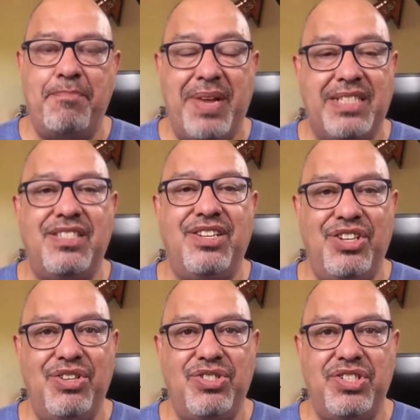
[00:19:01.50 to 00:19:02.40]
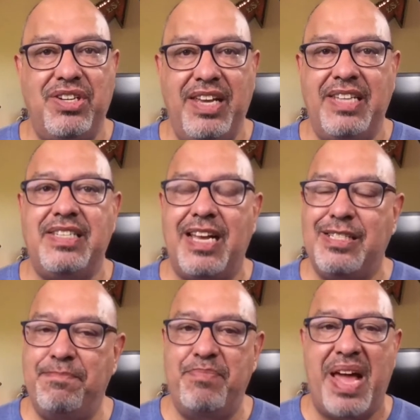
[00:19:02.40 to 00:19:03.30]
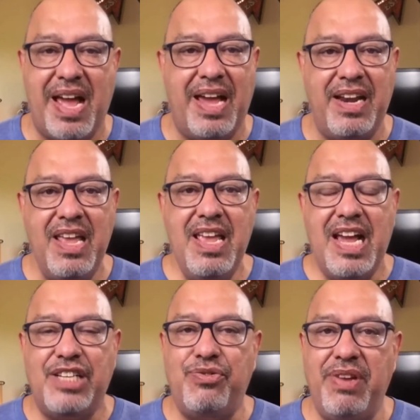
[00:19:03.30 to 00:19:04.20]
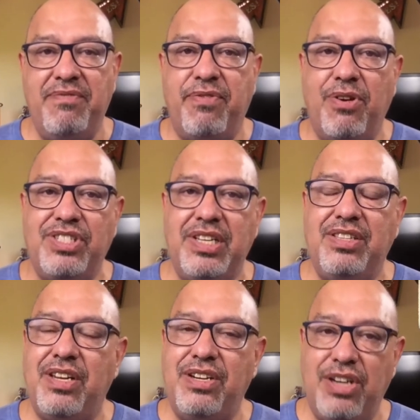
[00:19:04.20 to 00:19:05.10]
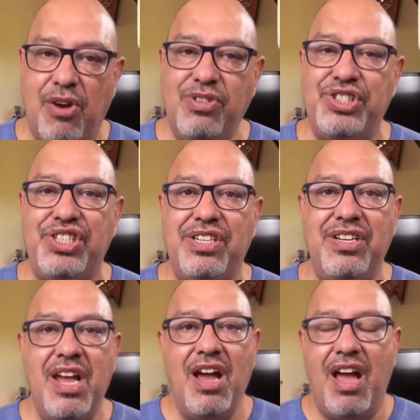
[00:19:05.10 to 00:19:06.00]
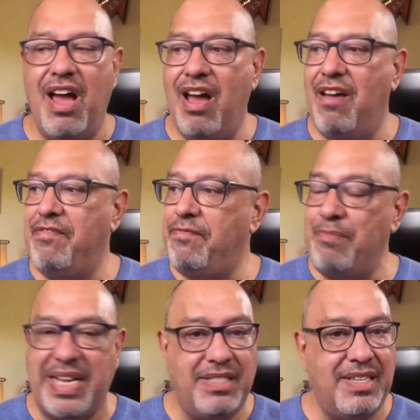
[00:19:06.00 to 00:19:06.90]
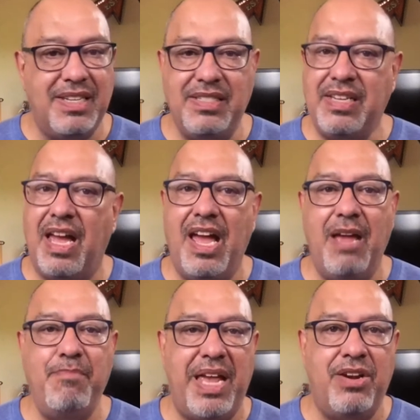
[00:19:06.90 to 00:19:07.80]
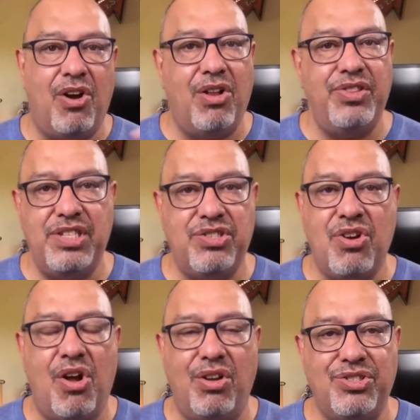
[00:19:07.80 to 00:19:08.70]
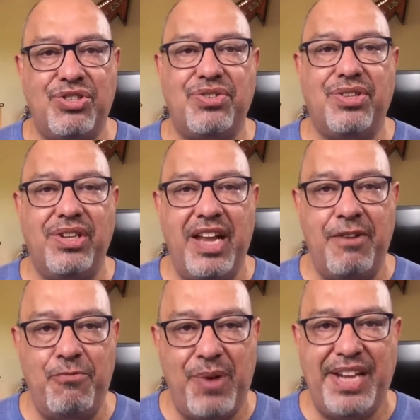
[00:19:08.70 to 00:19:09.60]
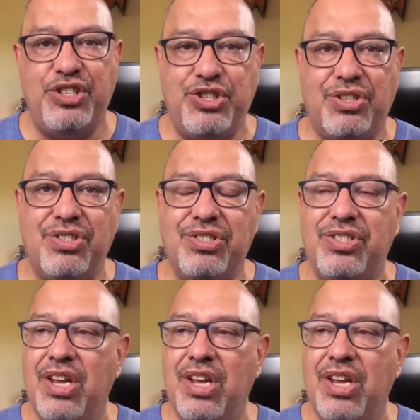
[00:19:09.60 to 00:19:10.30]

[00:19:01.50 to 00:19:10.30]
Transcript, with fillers: a Mexicution is as bad as reinforcing the notion of Mexican time and all these cultural and racial